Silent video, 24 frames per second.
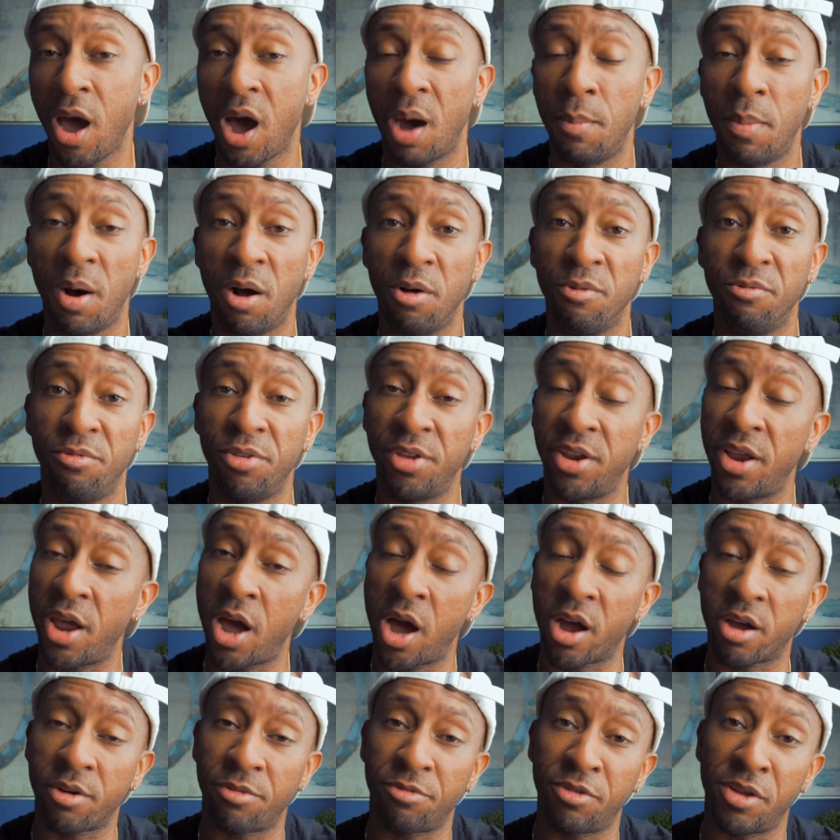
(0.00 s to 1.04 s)
about
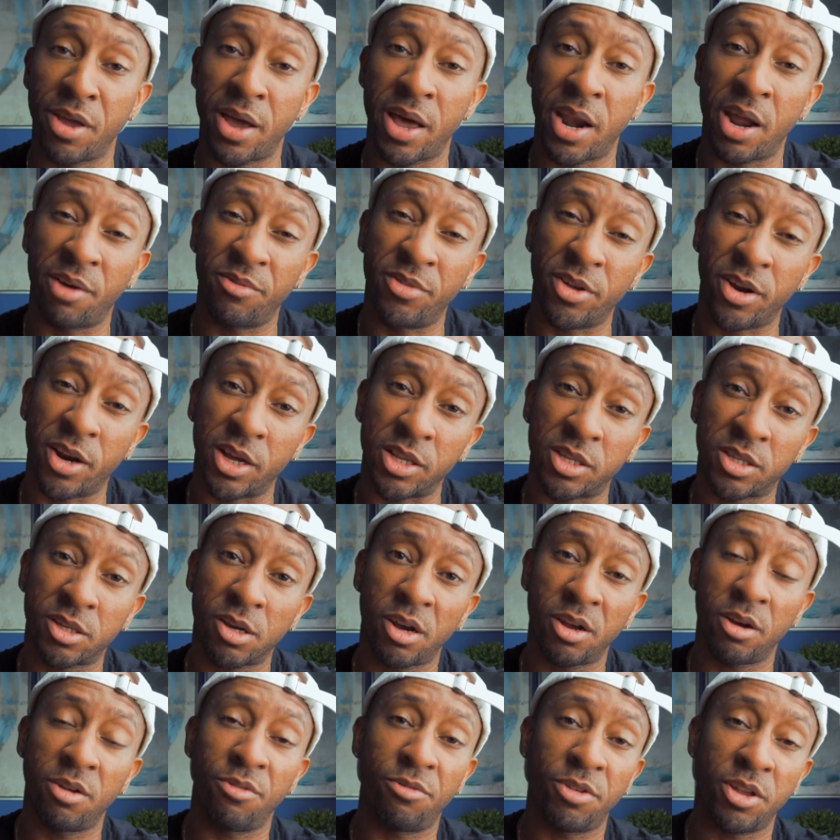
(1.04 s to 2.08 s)
videography and I've done a
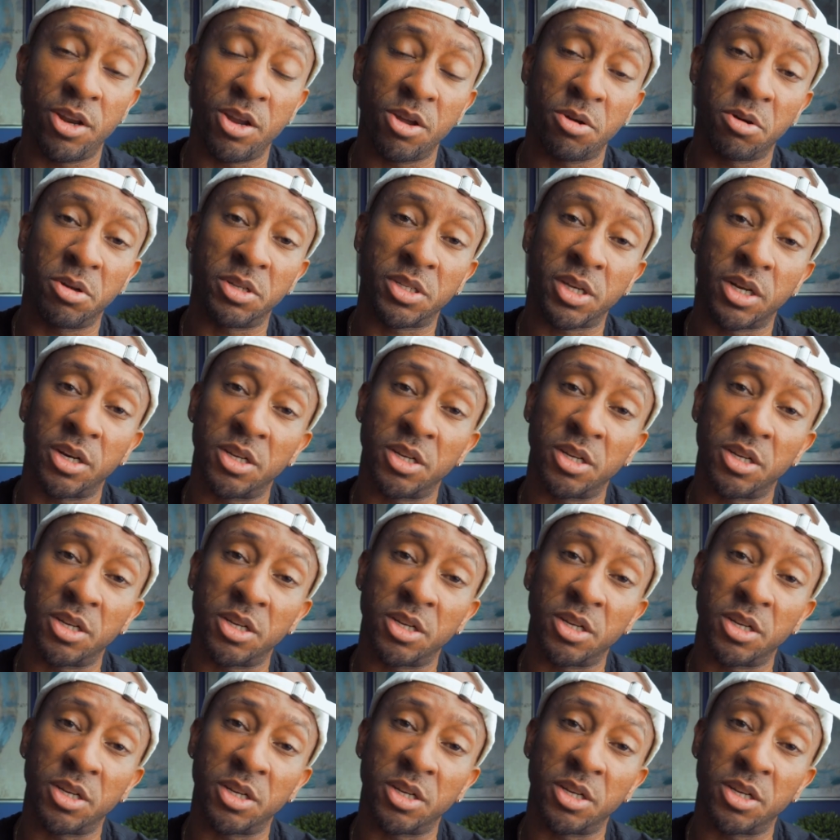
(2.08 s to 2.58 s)
ton of videos